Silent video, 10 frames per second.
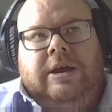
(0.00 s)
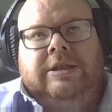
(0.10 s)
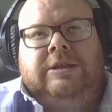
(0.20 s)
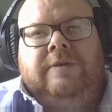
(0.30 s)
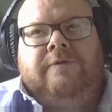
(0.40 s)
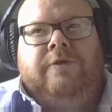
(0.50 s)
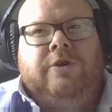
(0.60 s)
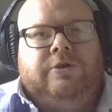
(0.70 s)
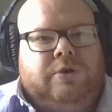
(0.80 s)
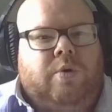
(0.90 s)
in the
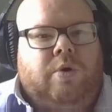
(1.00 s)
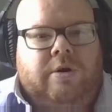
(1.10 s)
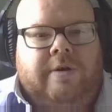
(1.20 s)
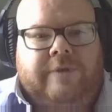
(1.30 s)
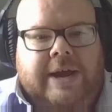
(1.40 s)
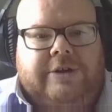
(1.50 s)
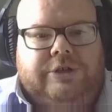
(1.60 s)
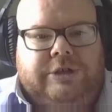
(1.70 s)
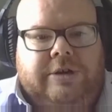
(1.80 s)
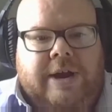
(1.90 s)
first quarter of
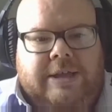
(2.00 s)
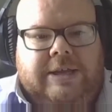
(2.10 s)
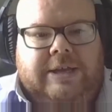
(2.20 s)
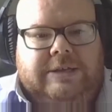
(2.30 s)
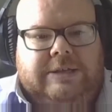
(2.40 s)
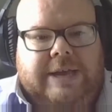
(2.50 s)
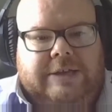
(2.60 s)
next year, I think is the